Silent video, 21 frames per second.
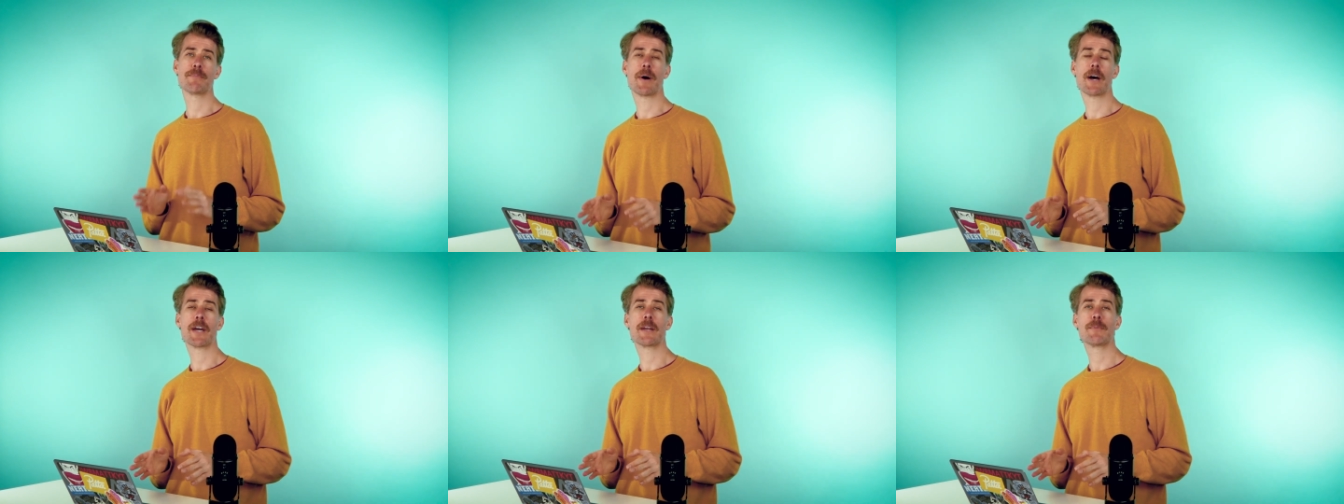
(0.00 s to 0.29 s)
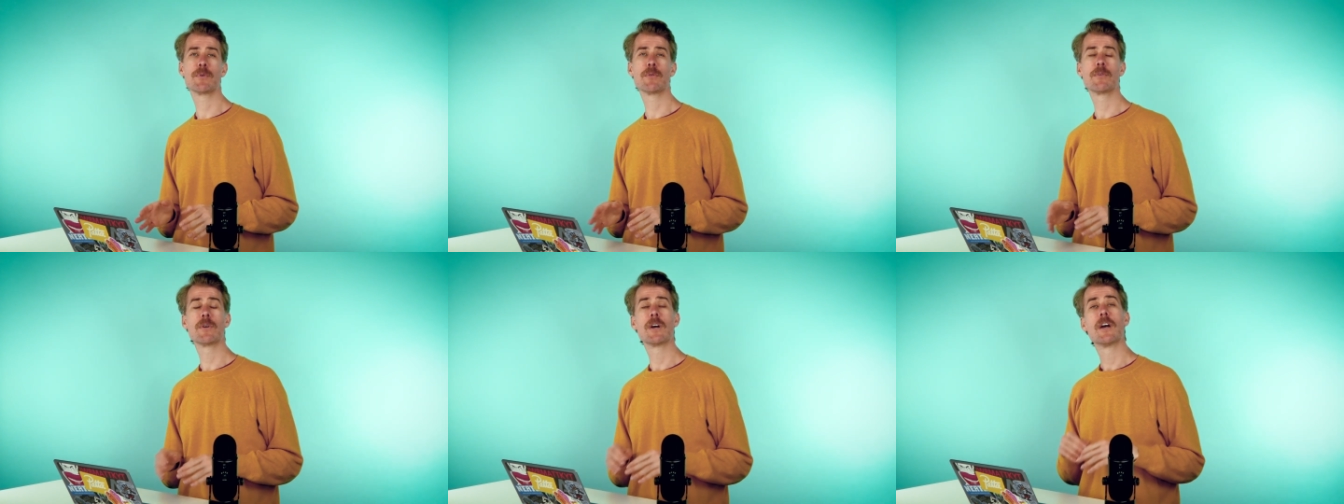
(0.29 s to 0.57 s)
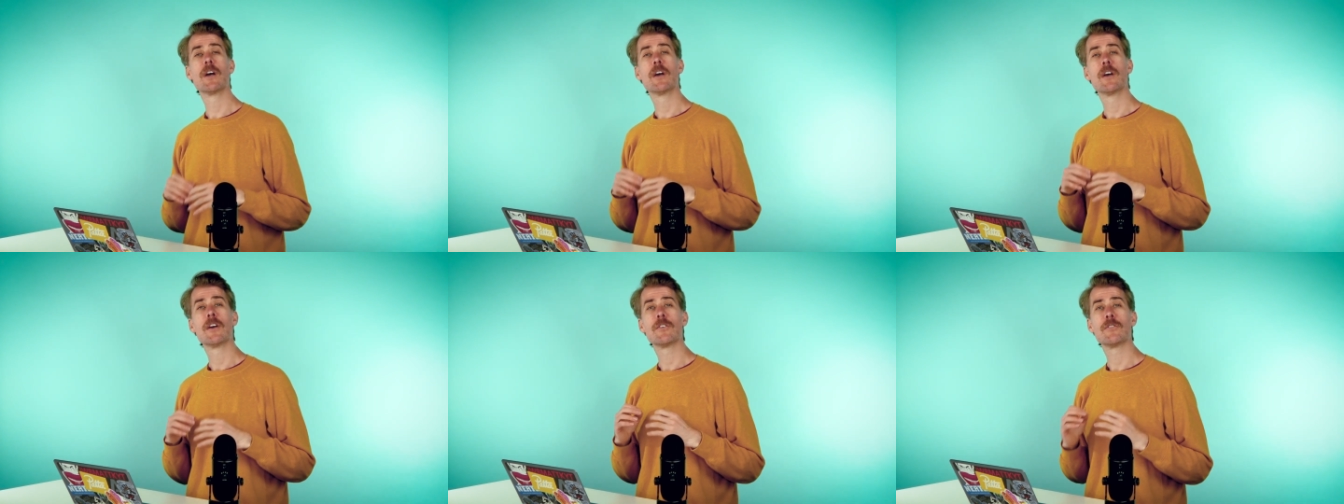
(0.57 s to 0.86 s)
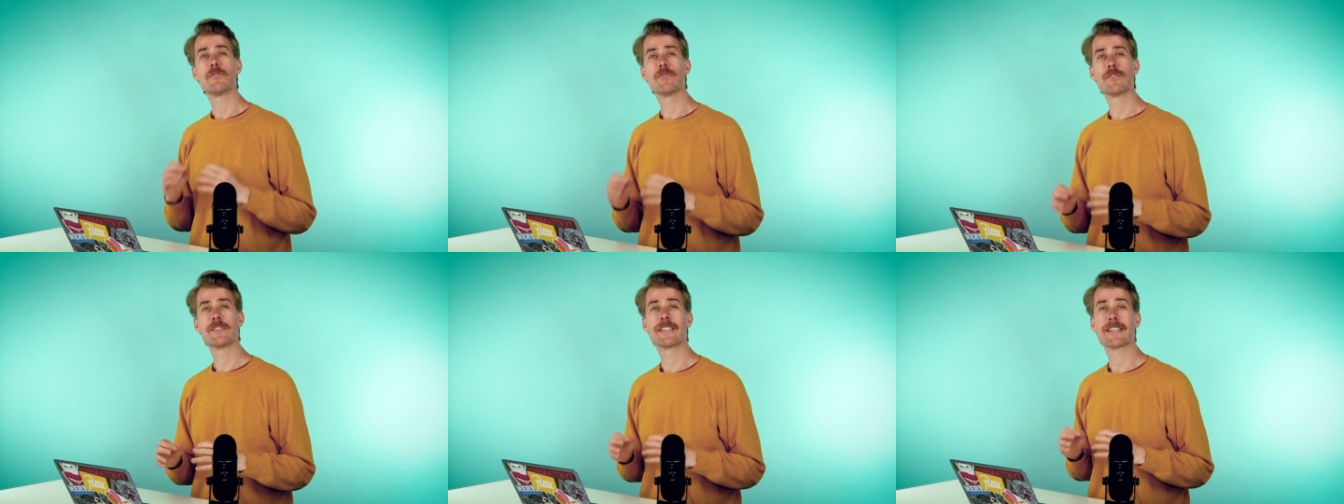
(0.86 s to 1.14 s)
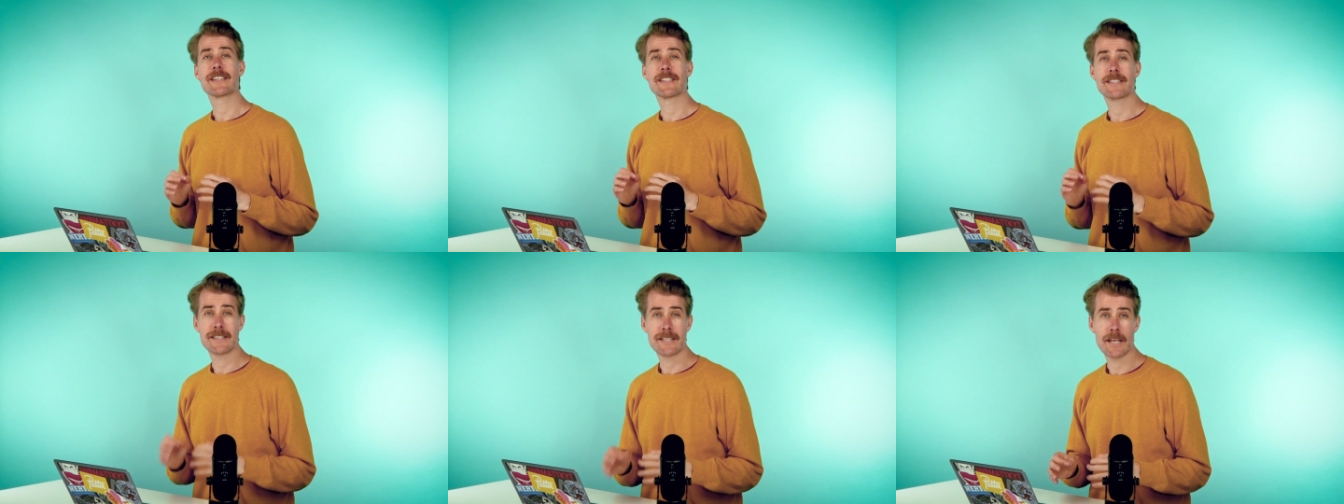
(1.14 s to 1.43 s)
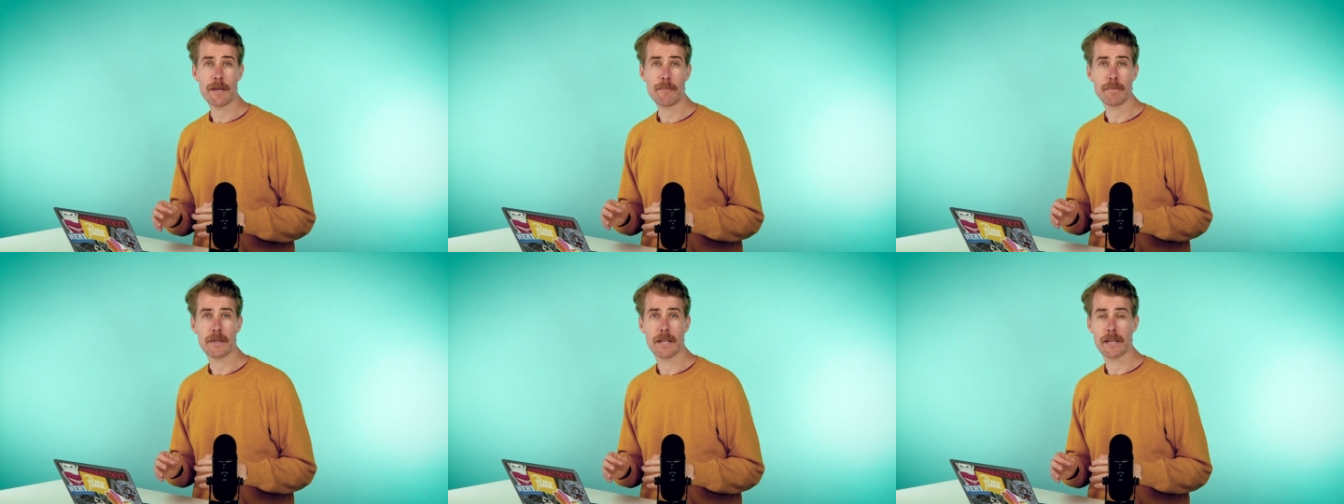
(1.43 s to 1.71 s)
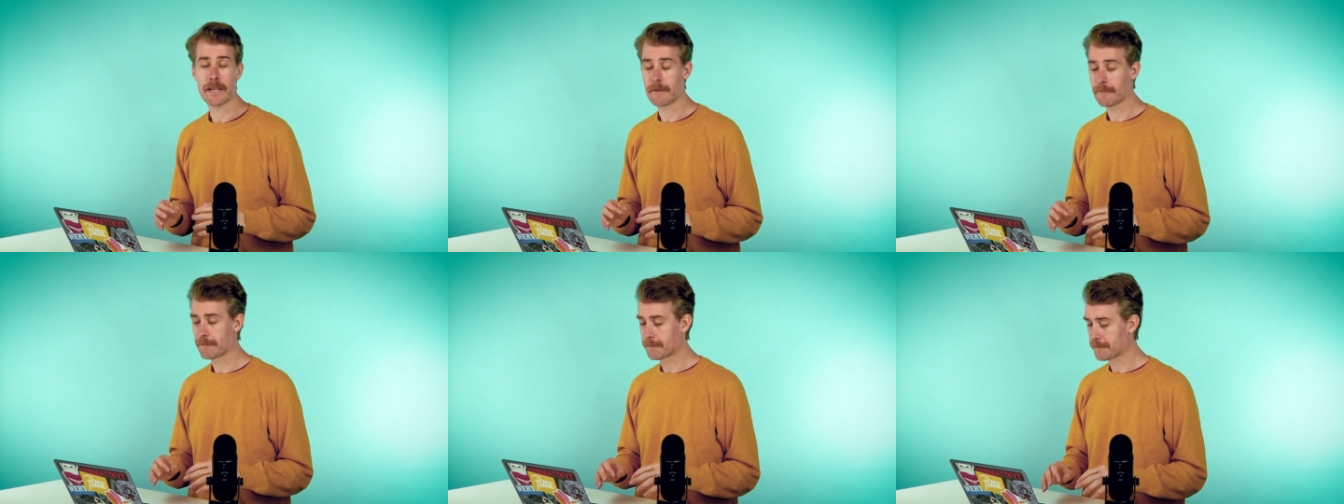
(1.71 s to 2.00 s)
Biteable using a
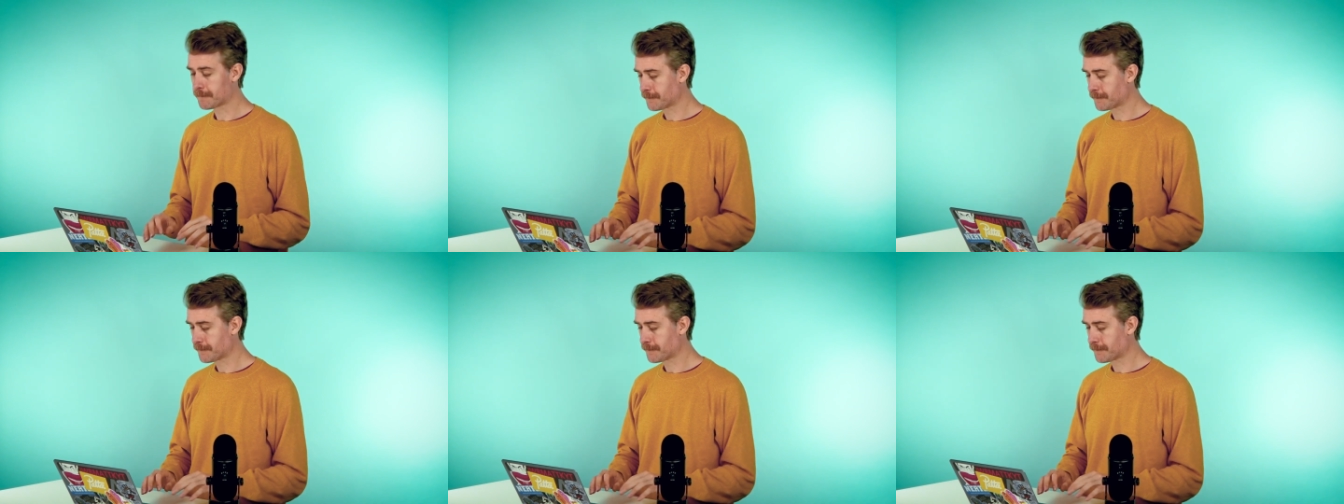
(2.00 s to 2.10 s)
template.